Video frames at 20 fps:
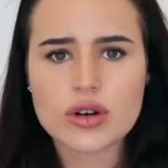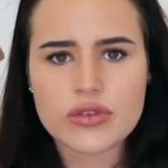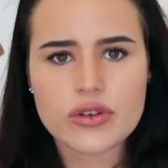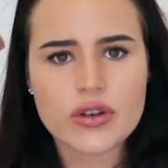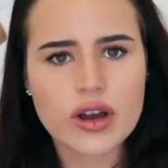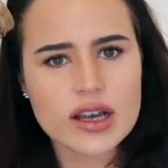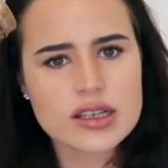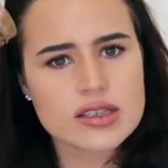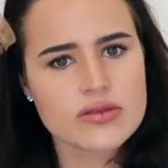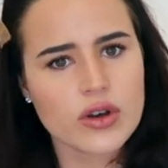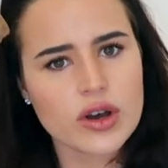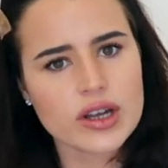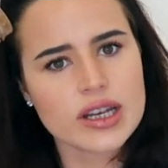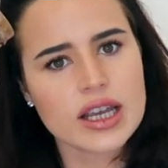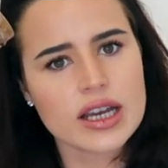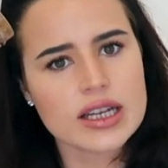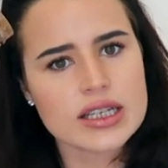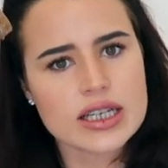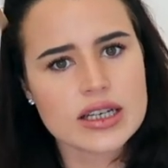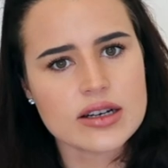If you guys have got
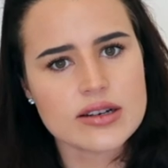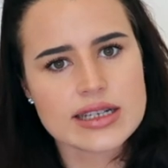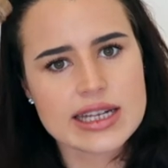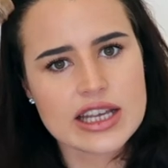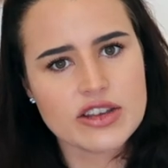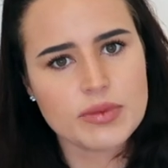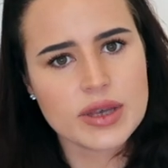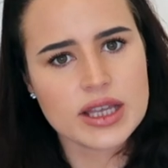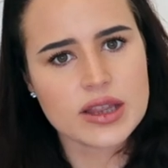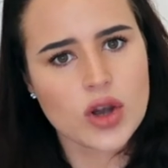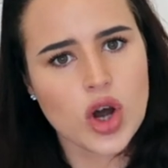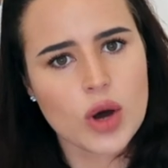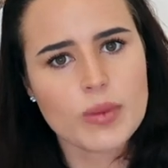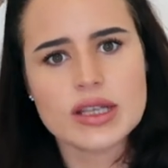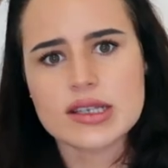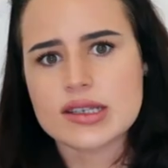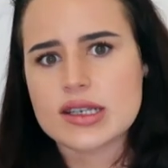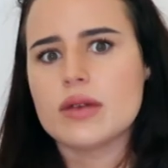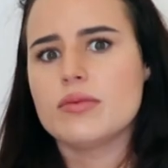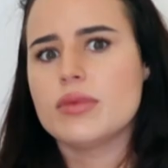any ideas, leave me in the
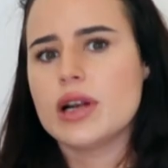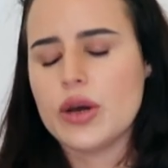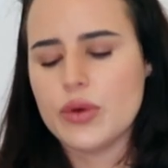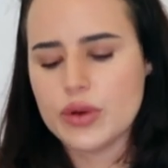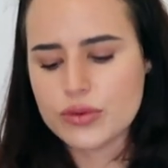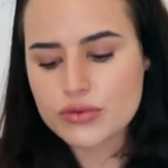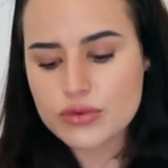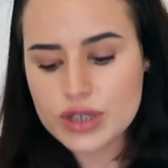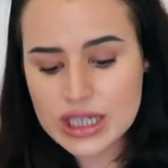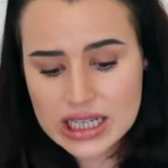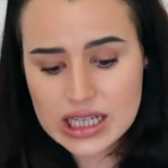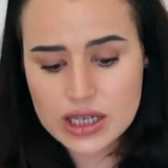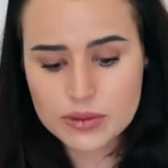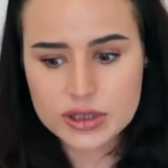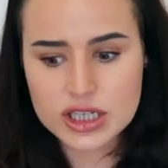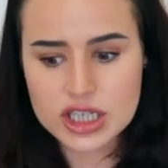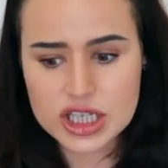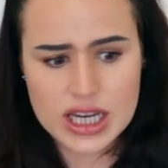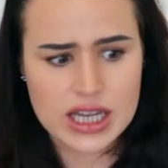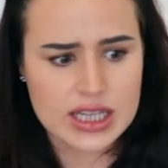comments down below. I'd really
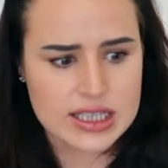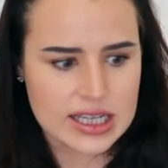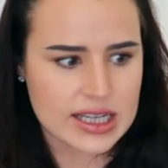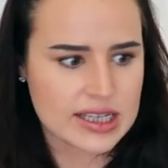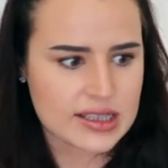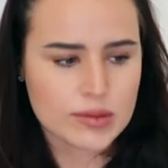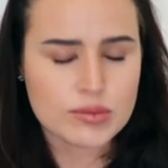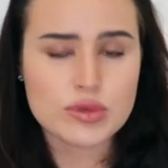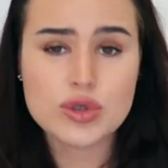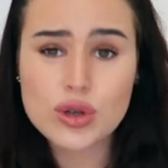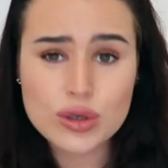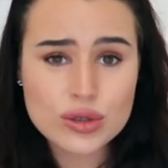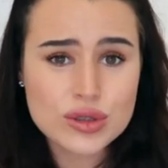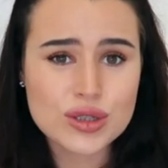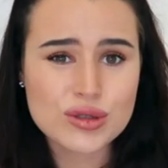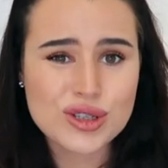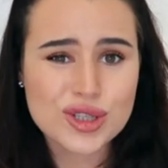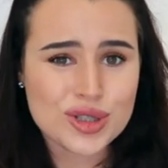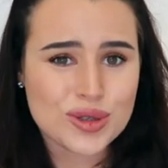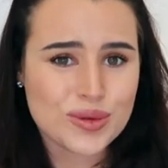appreciate it because I'm not
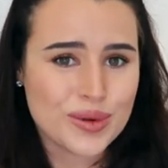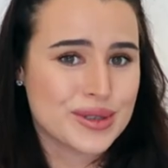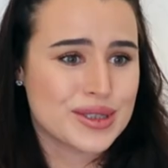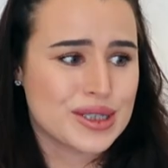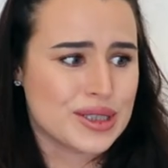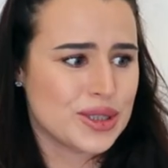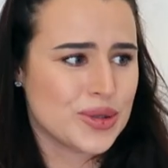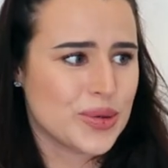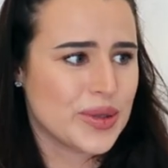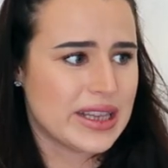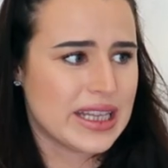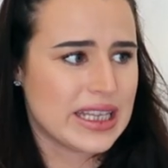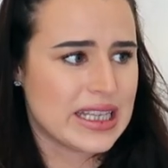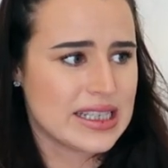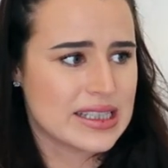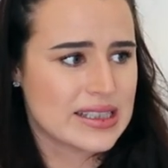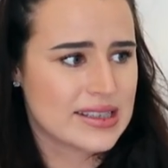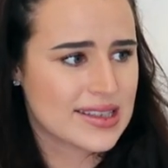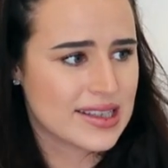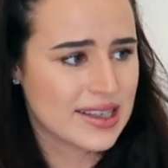too sure what to do with
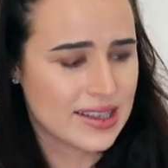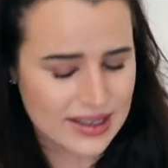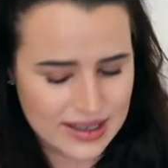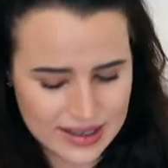these.